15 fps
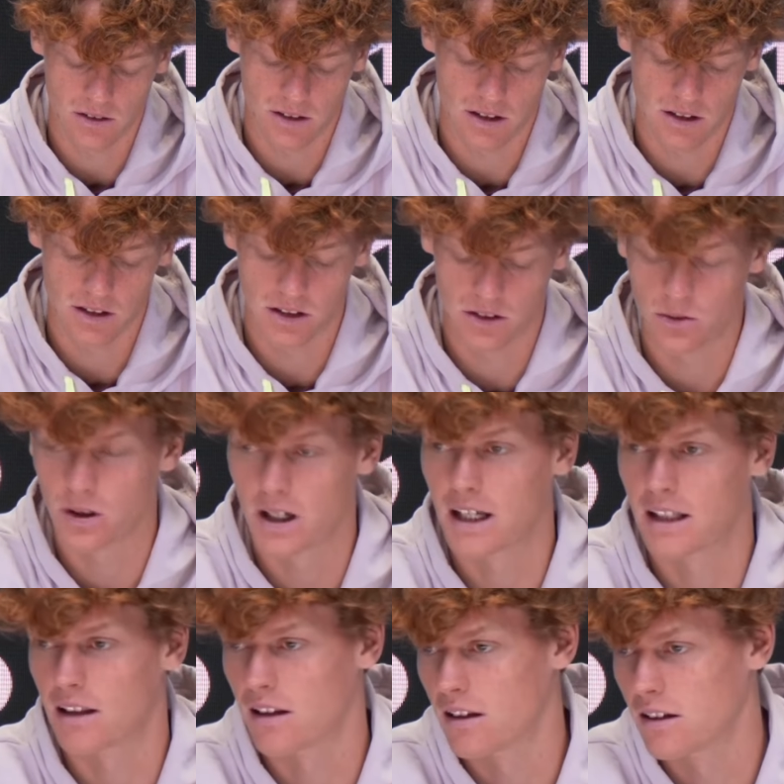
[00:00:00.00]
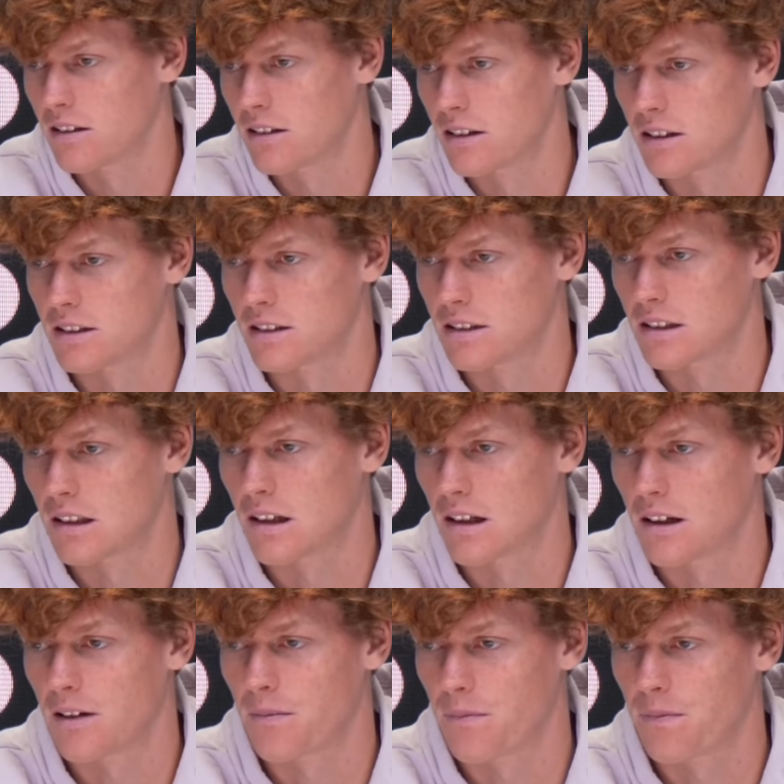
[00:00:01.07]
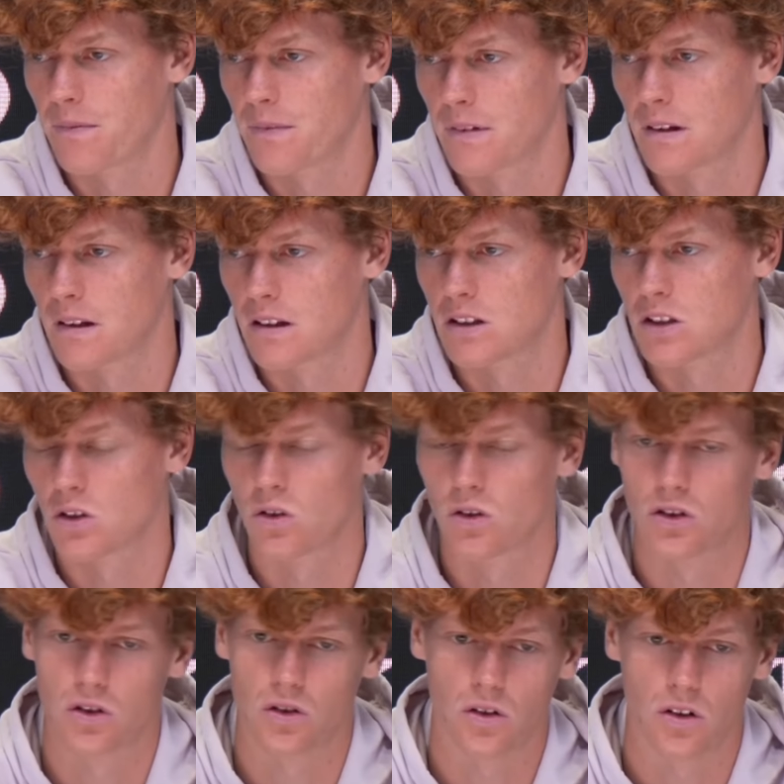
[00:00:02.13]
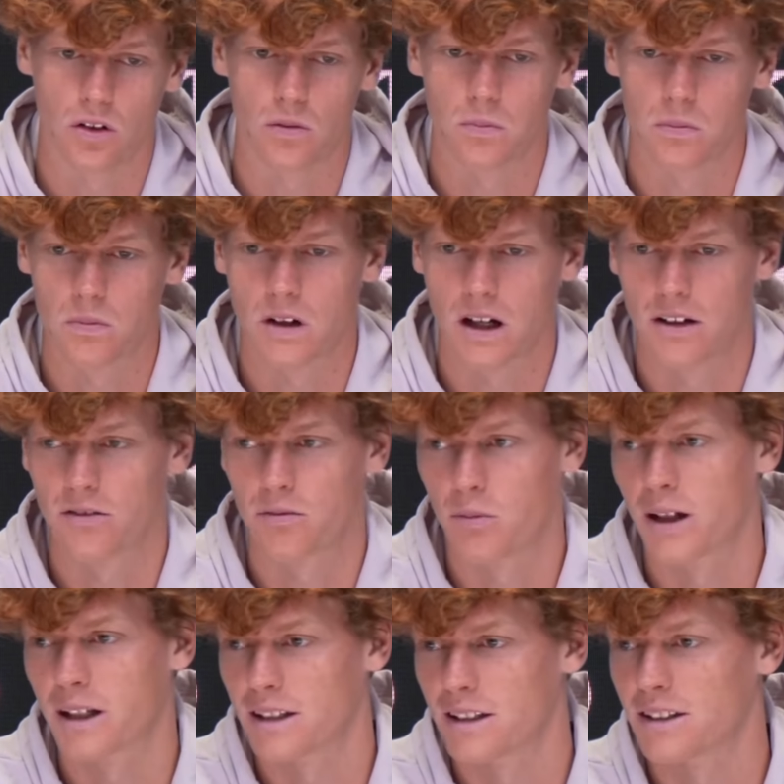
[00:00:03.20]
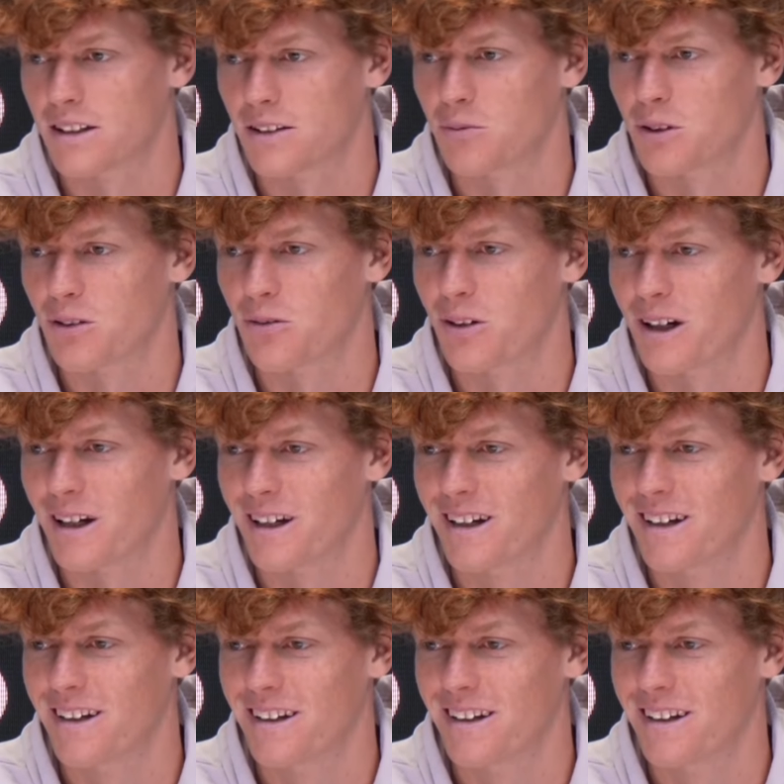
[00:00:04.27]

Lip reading: easy to handle. It's also kind of practice in one way.